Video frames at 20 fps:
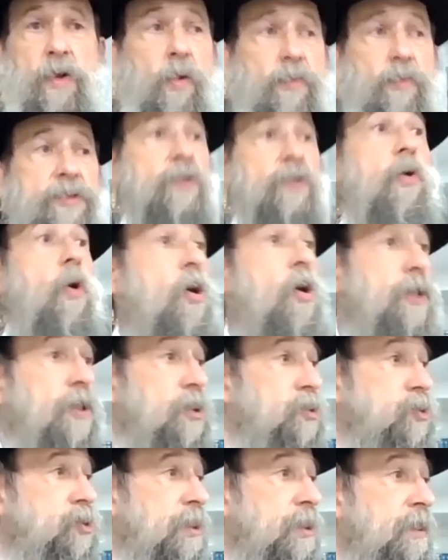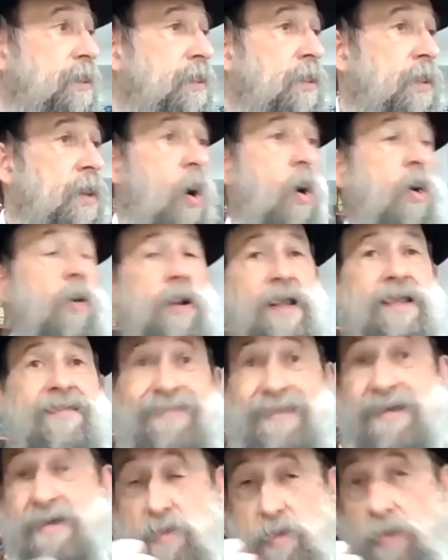calls it kodesh. Orla
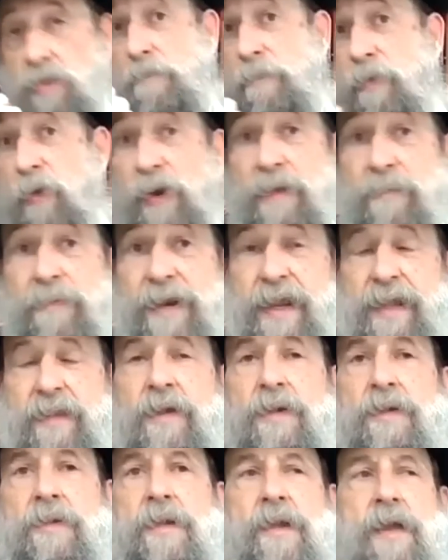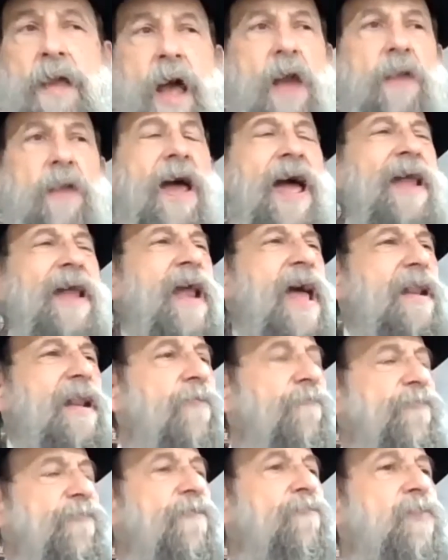is prohibited, and the
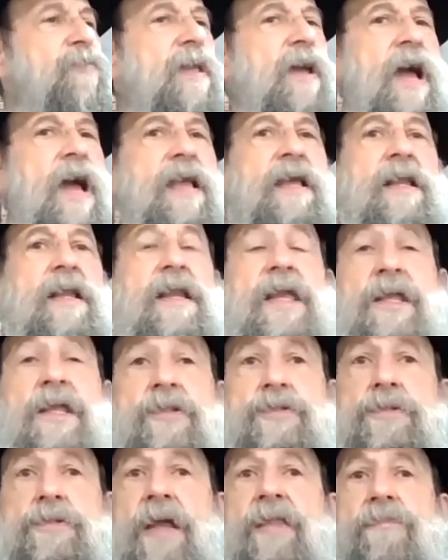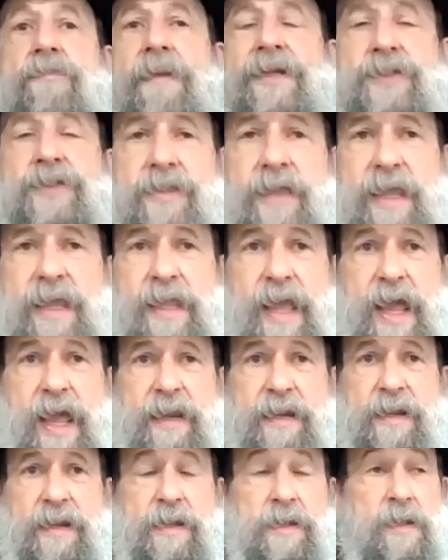5th year I can eat as much as I
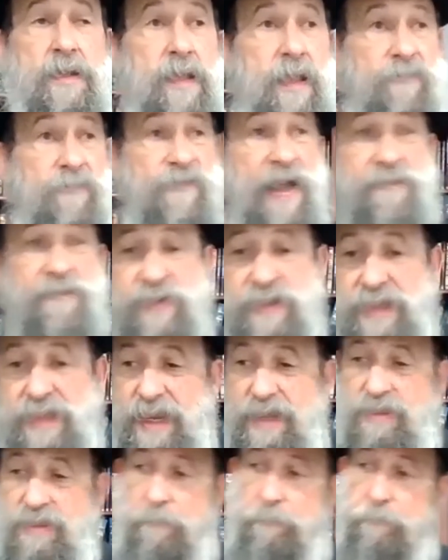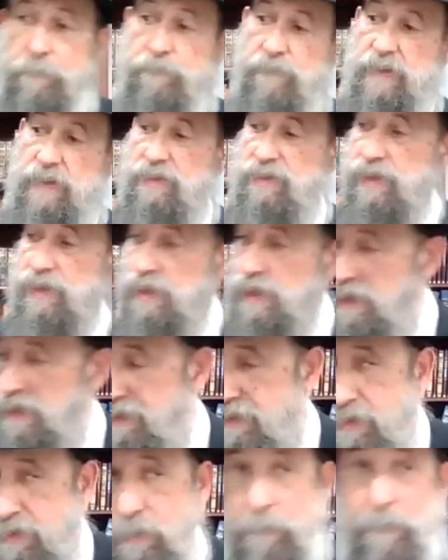can. If everything
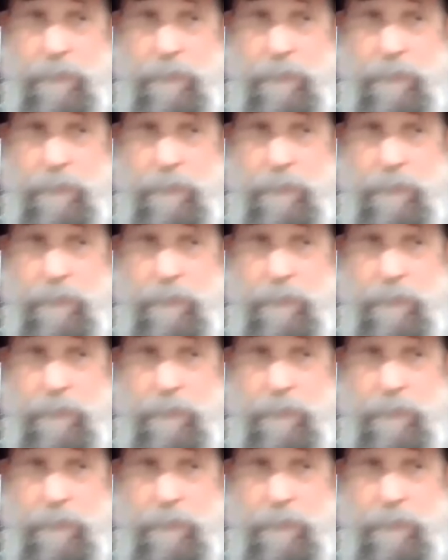is to